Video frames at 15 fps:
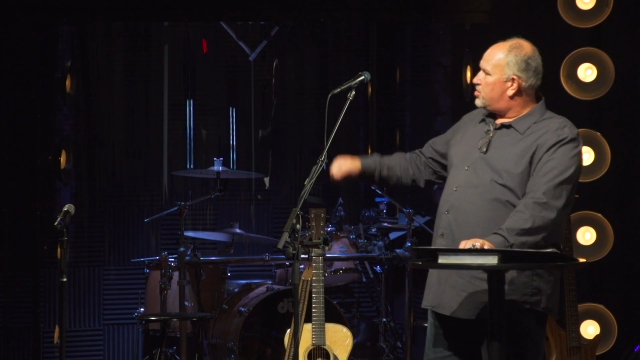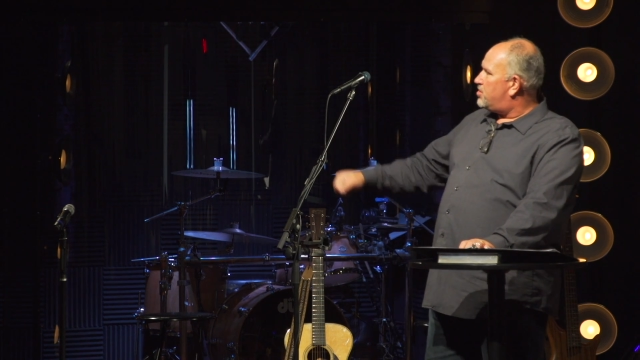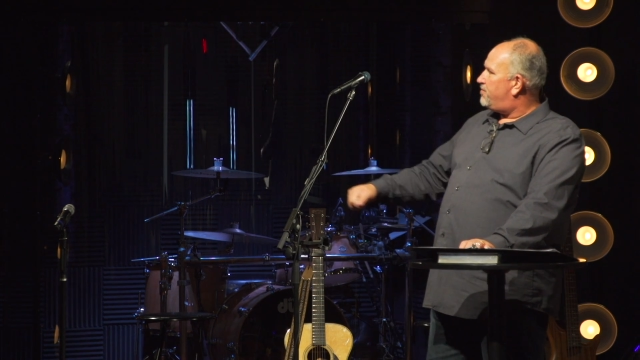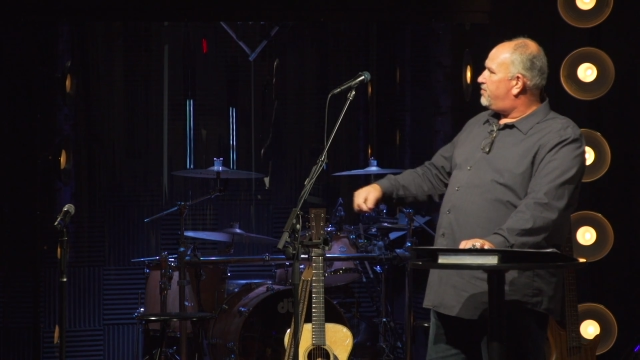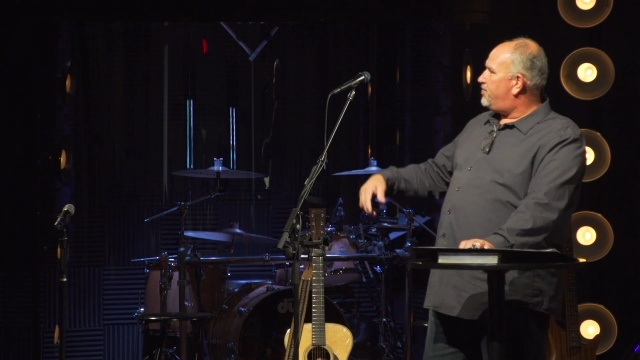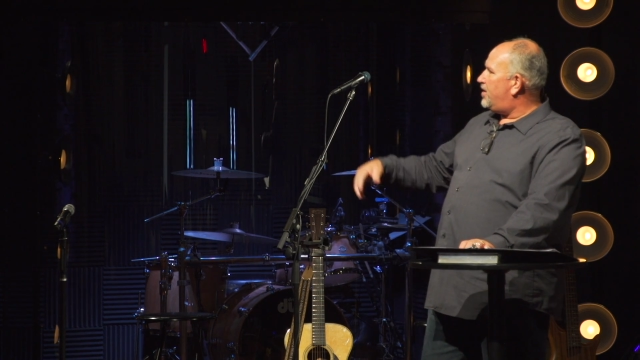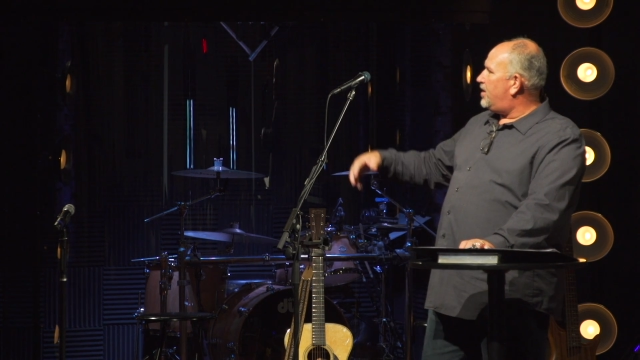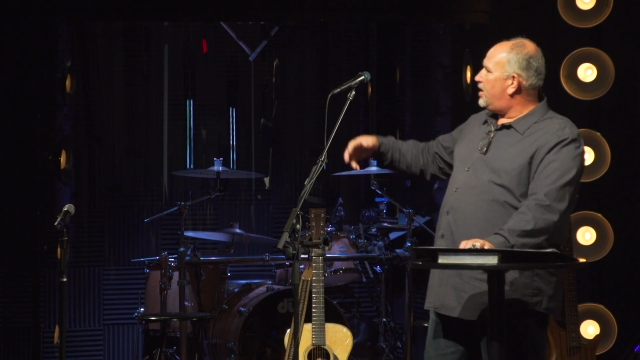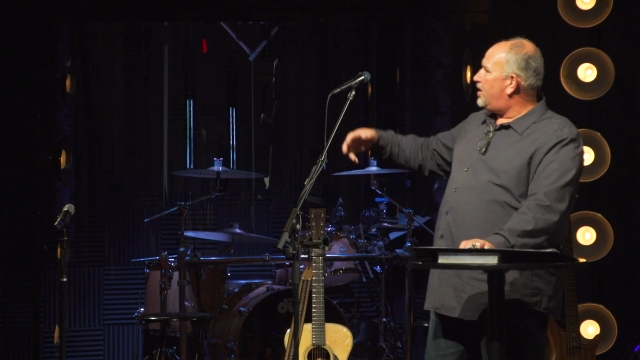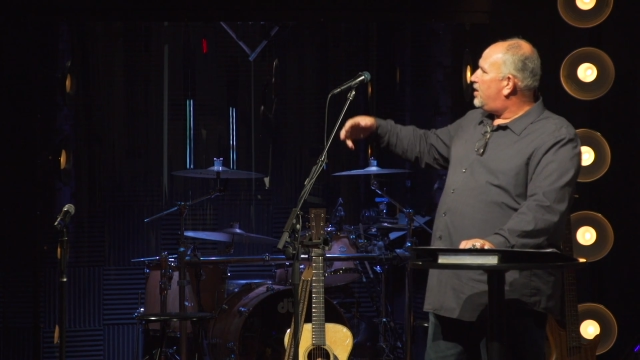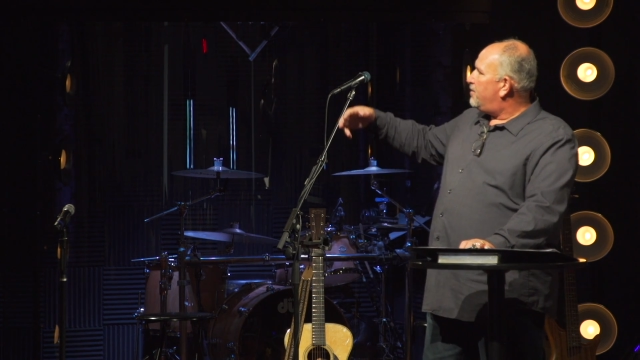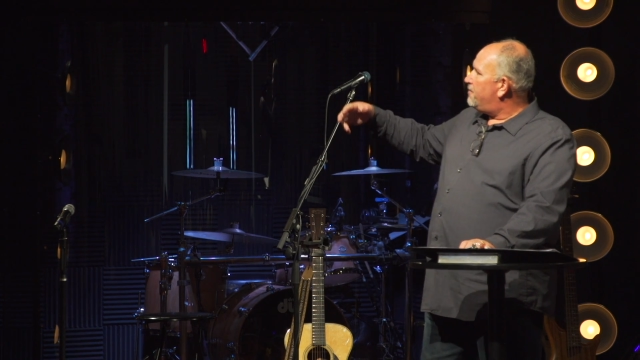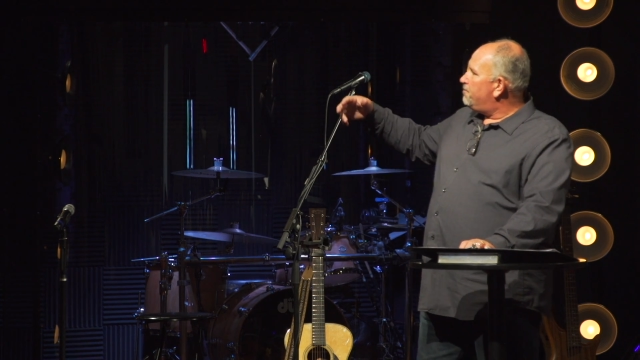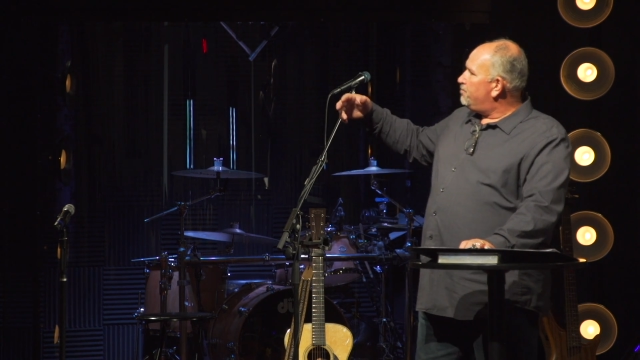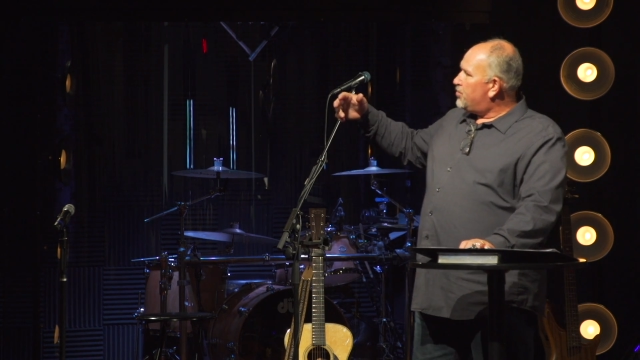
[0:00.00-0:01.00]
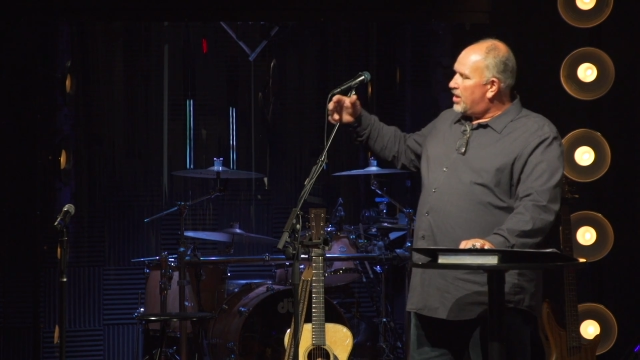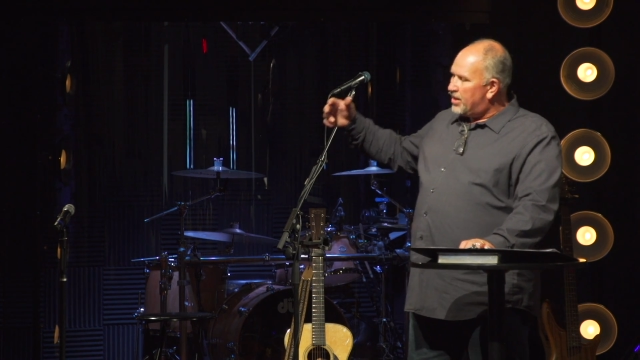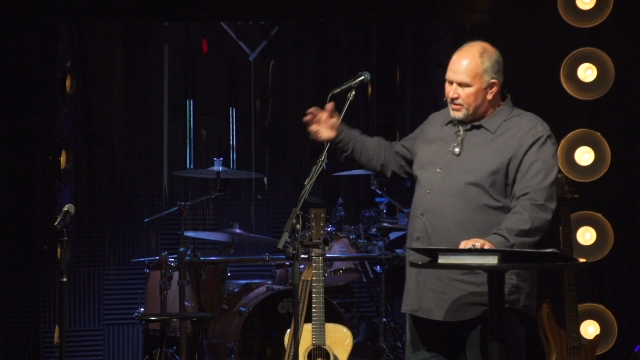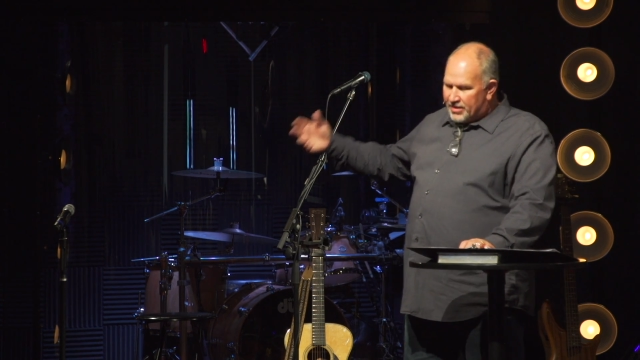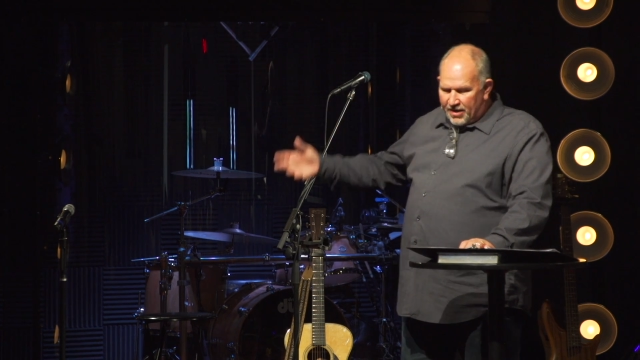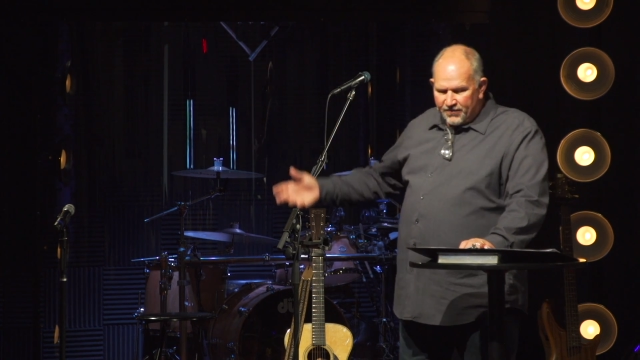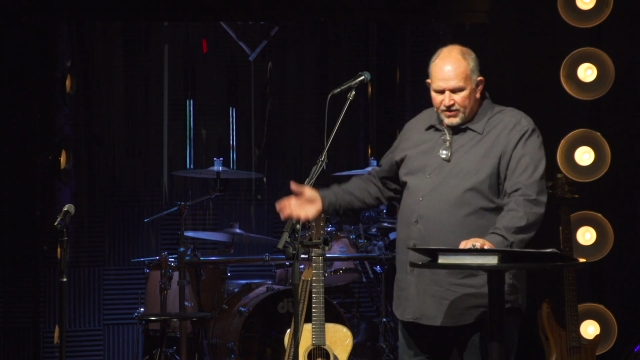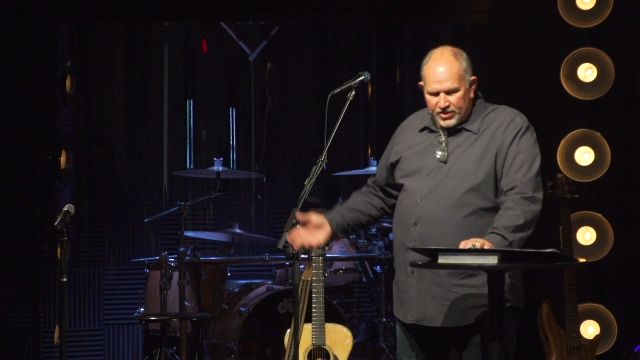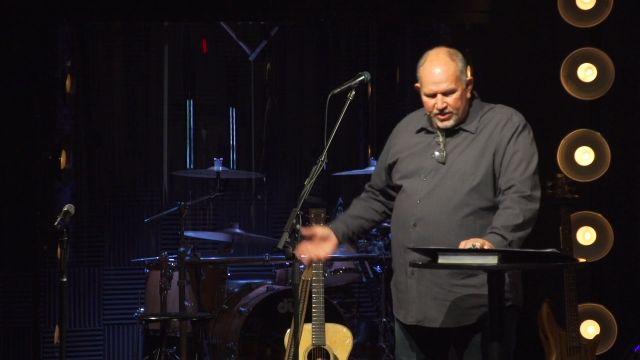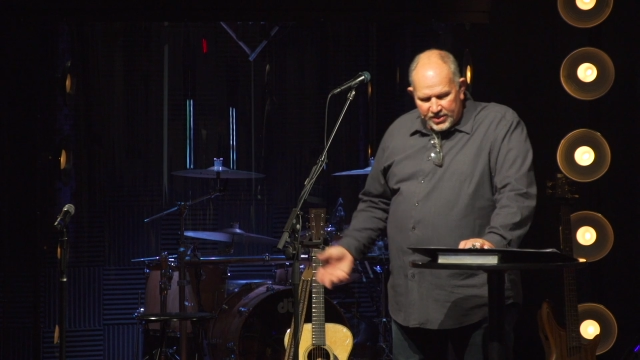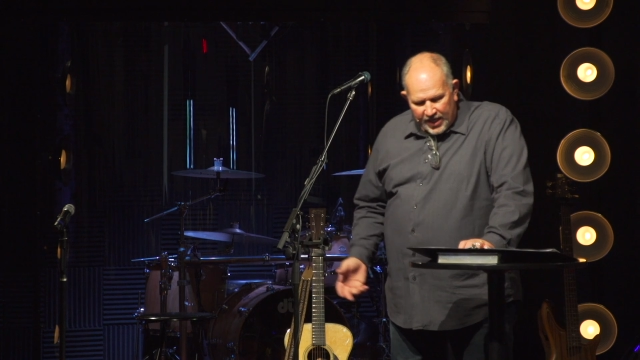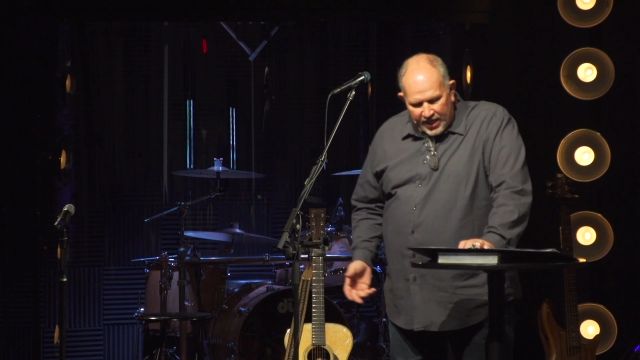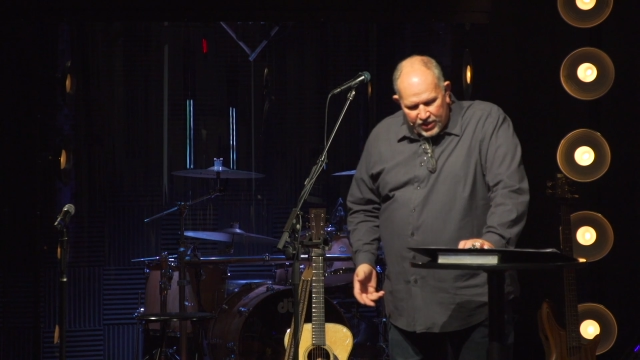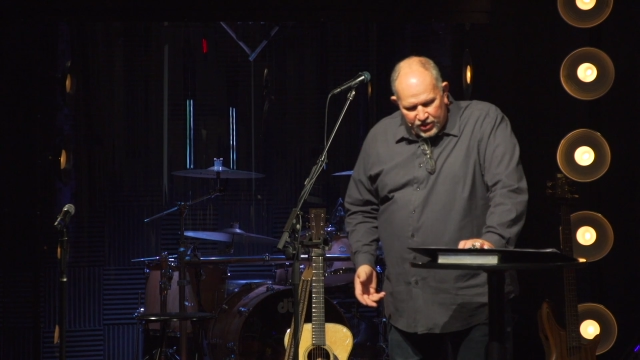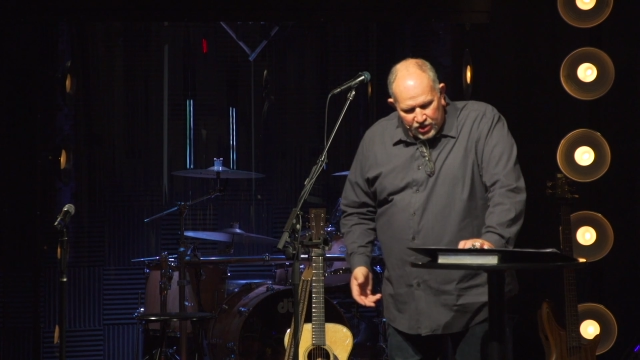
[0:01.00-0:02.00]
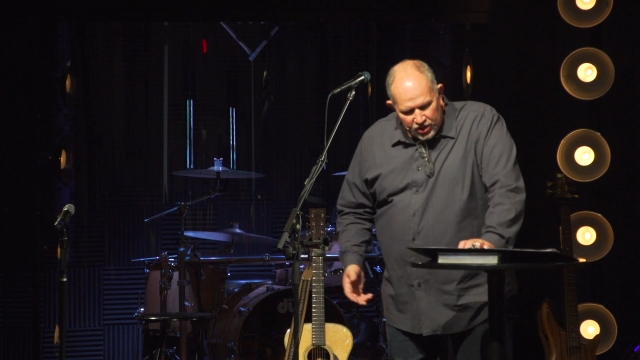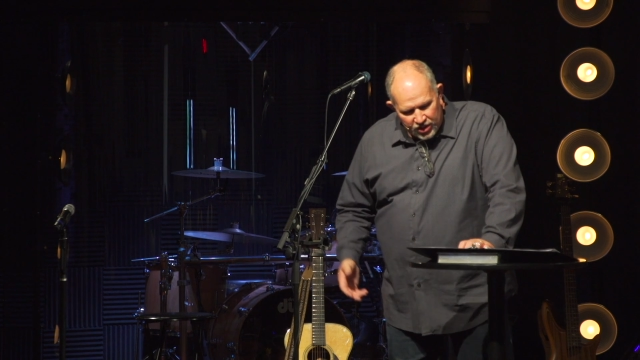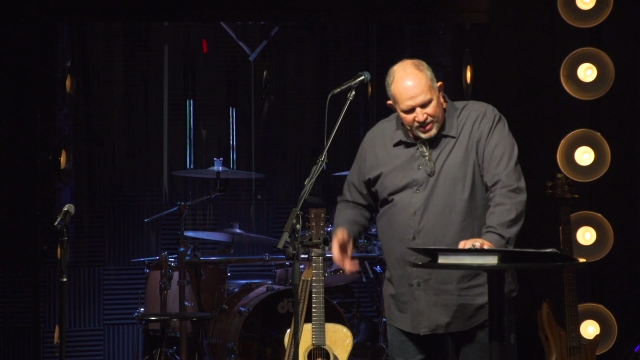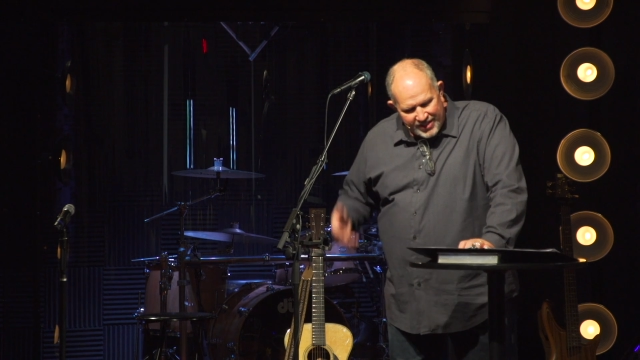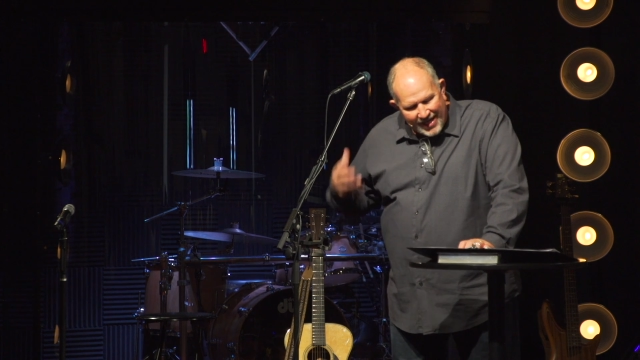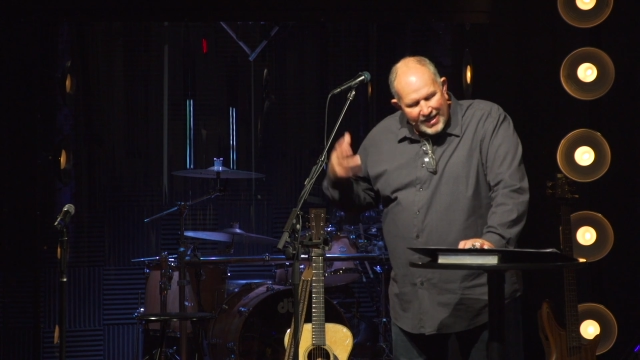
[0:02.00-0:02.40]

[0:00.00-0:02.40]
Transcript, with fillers: defeat, and devastation,